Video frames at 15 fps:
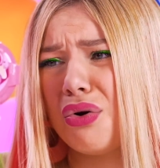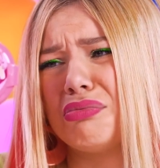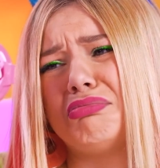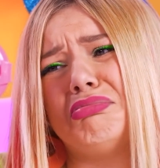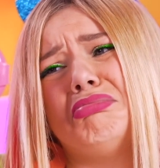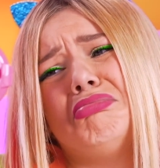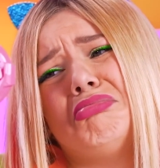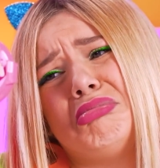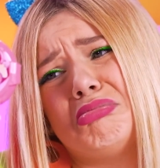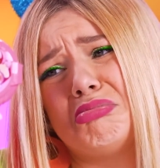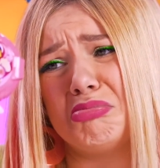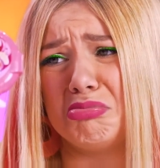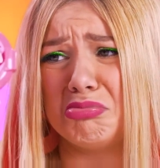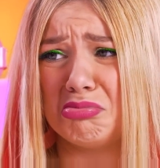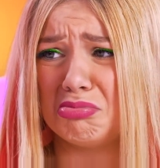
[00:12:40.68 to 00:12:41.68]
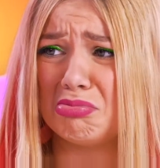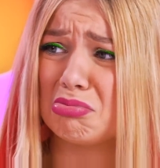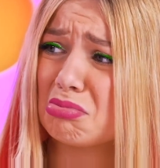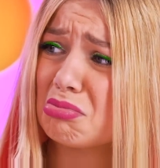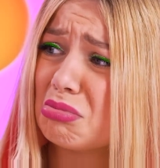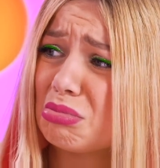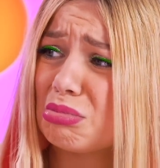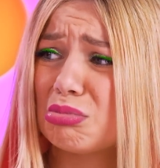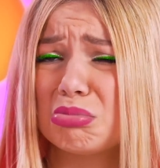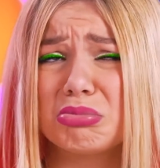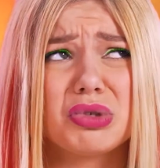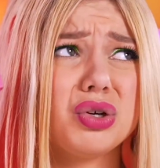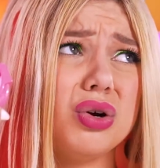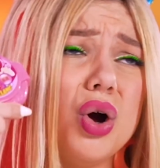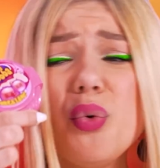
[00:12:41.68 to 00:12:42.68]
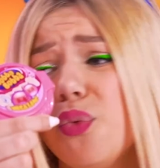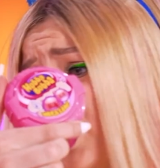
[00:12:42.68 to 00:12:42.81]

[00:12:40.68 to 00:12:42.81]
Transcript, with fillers: Darn it! If only Elsa